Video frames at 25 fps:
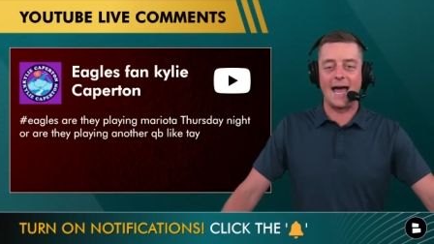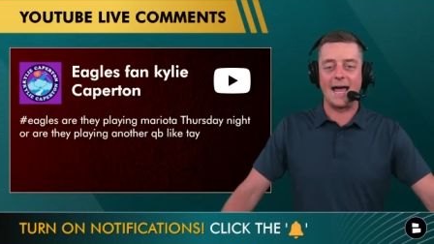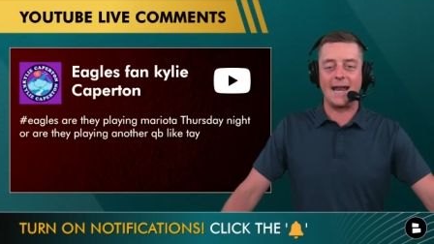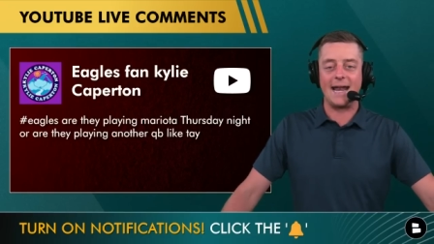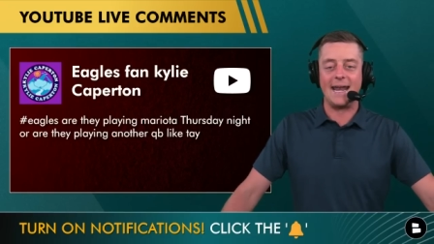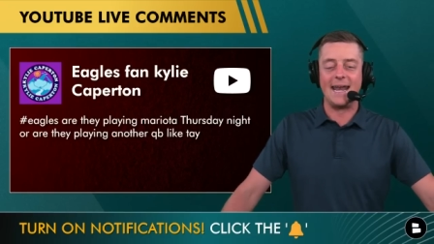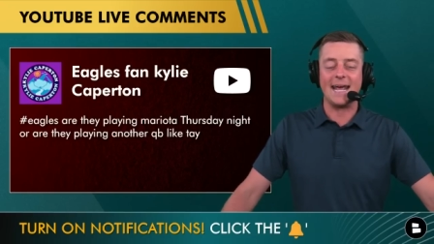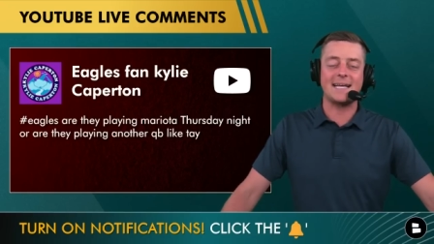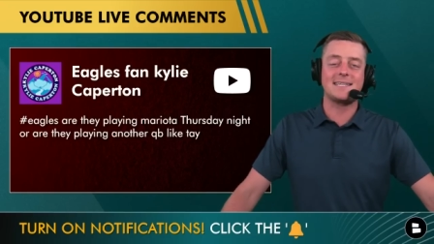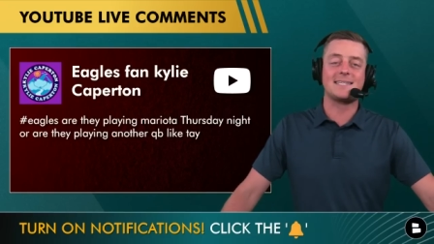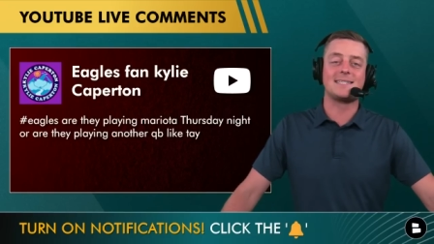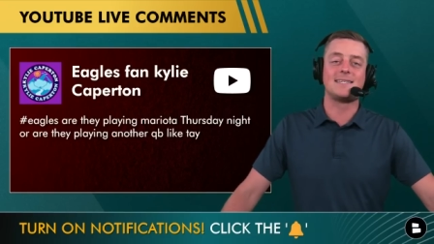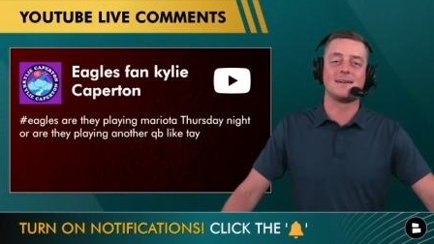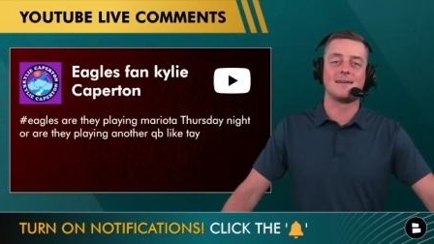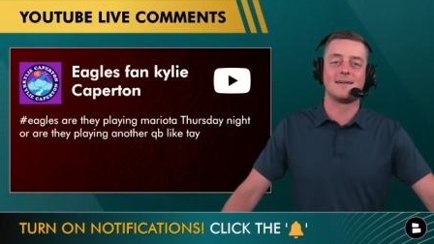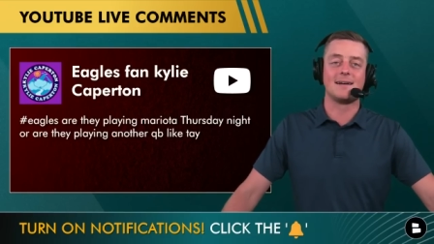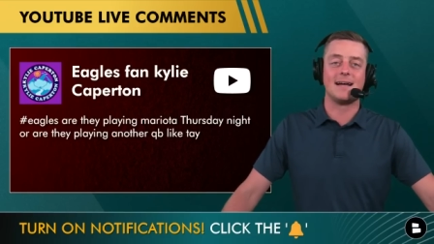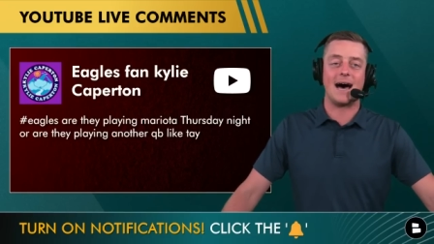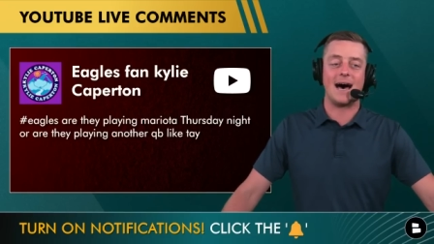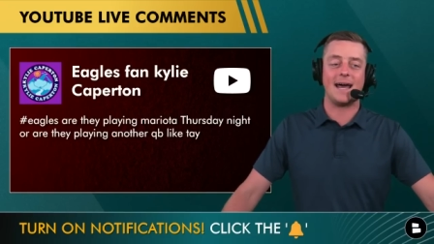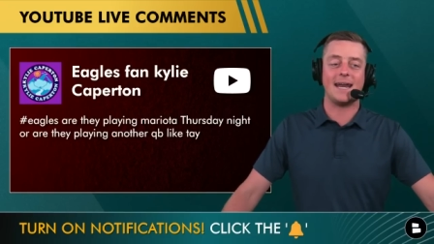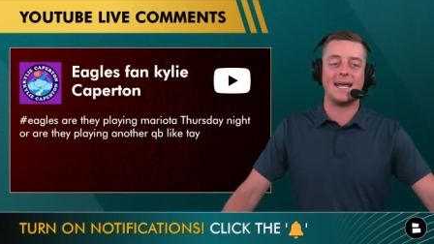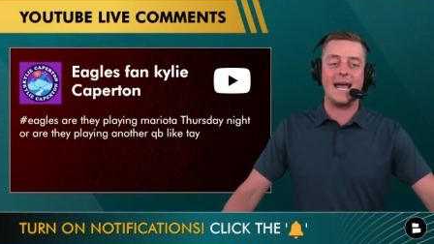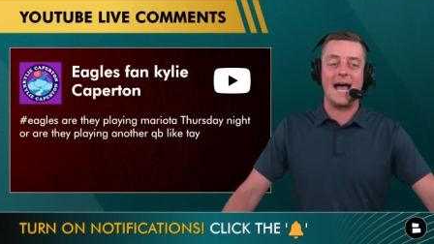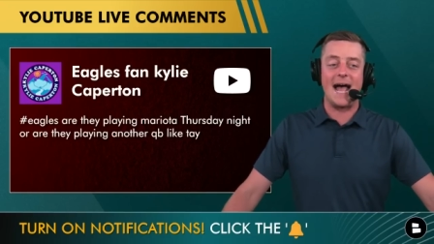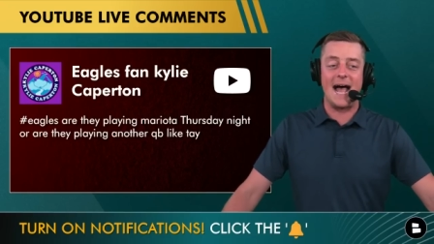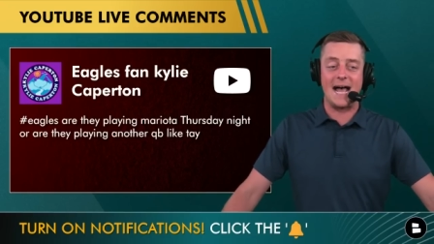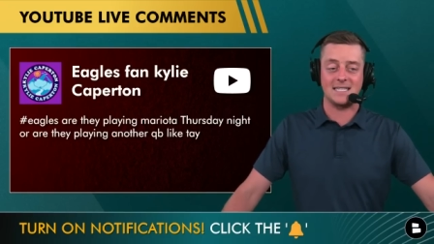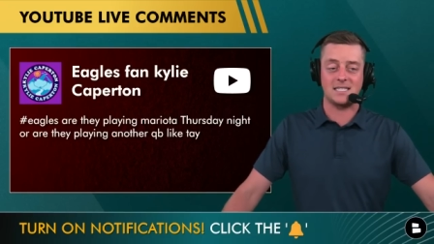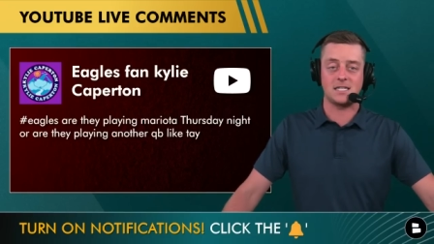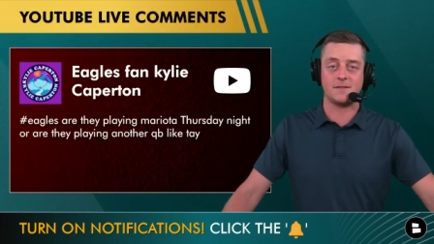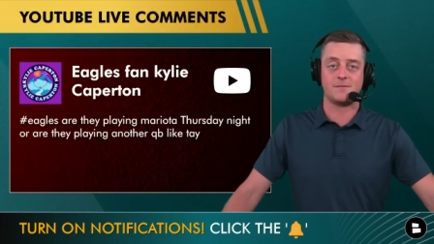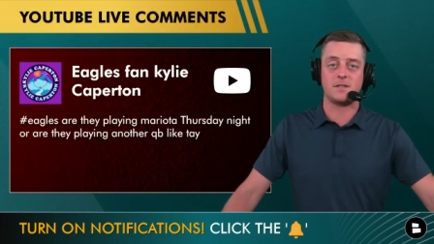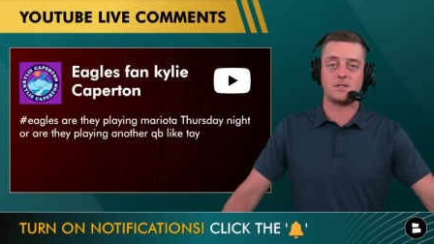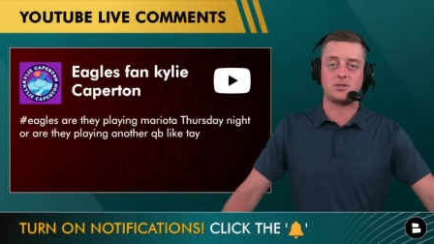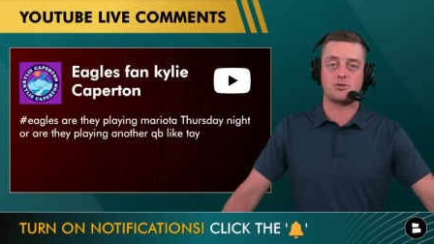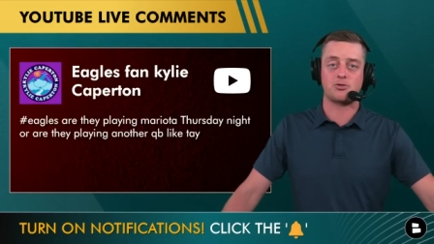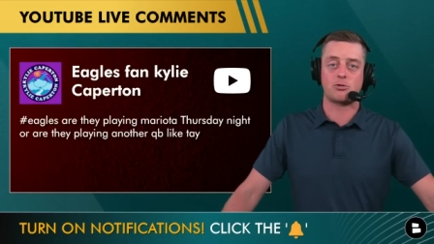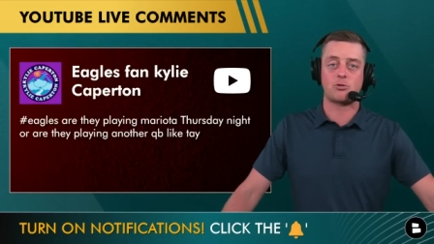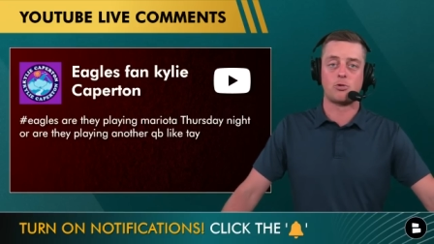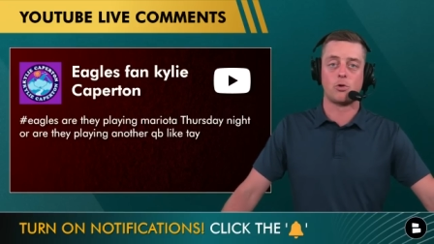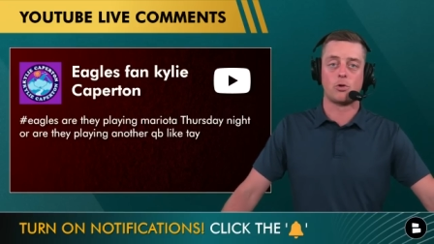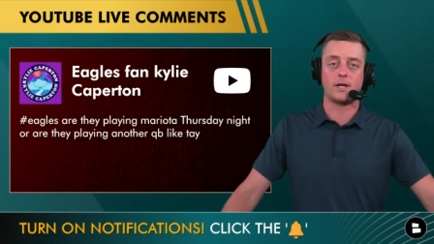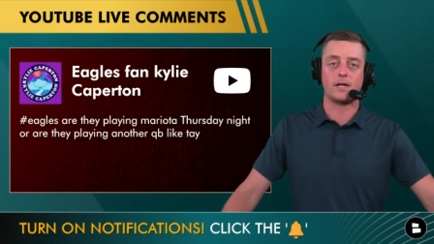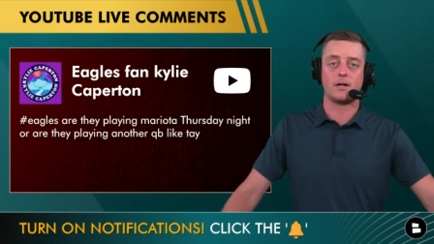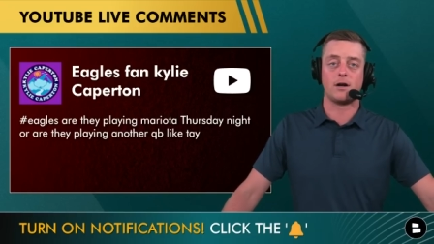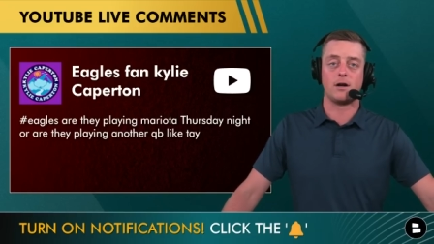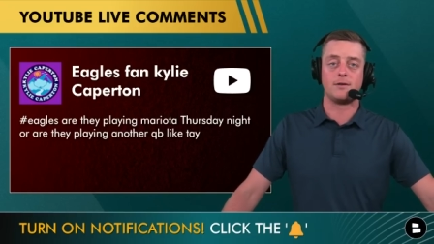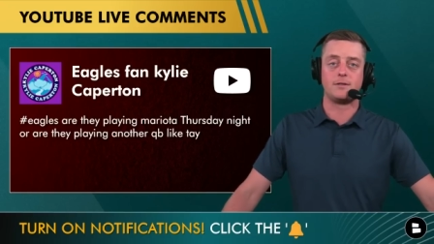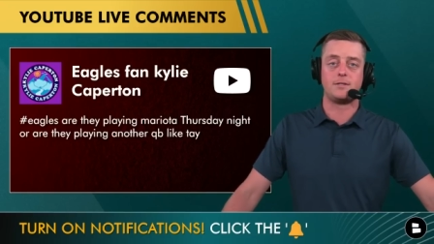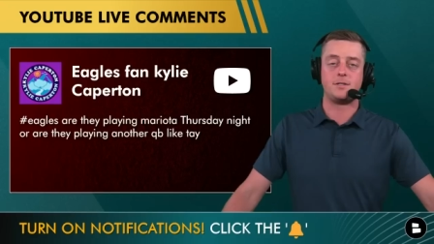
Nick Sirianni, as of this recording on